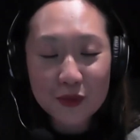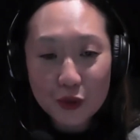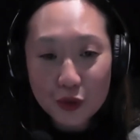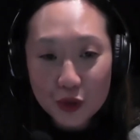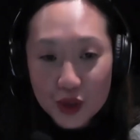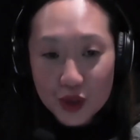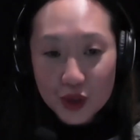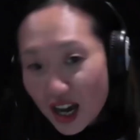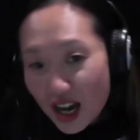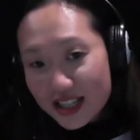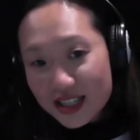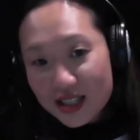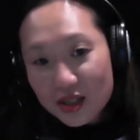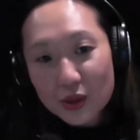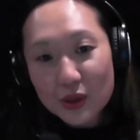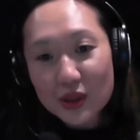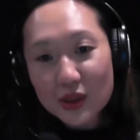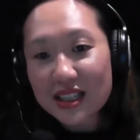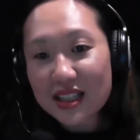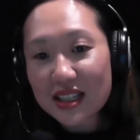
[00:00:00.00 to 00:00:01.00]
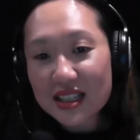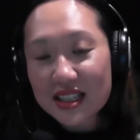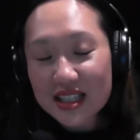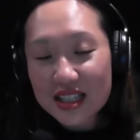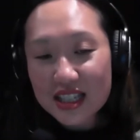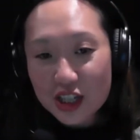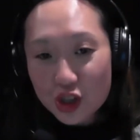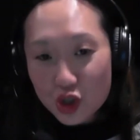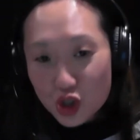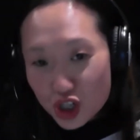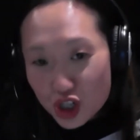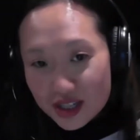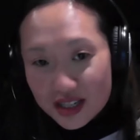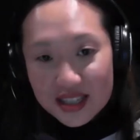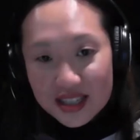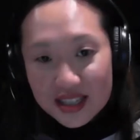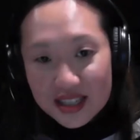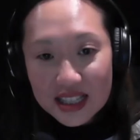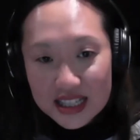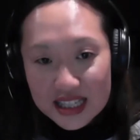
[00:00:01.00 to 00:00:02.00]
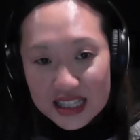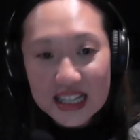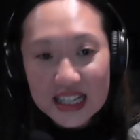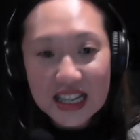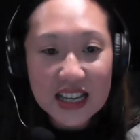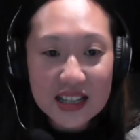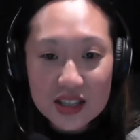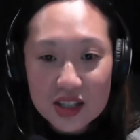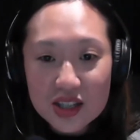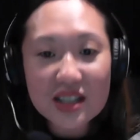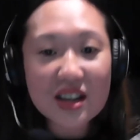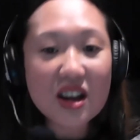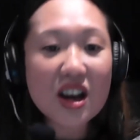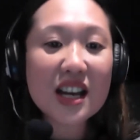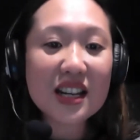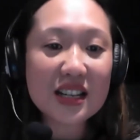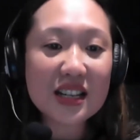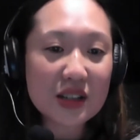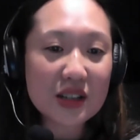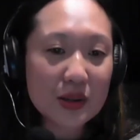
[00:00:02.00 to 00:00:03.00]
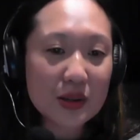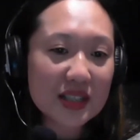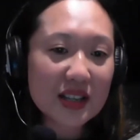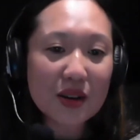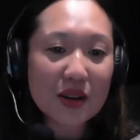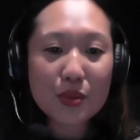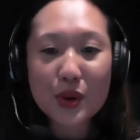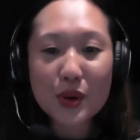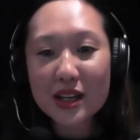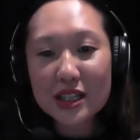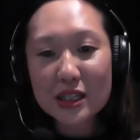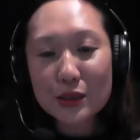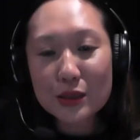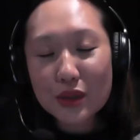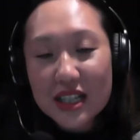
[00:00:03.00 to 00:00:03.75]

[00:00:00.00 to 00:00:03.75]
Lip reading: for the high school and teachers listening in tonight in New South Wales,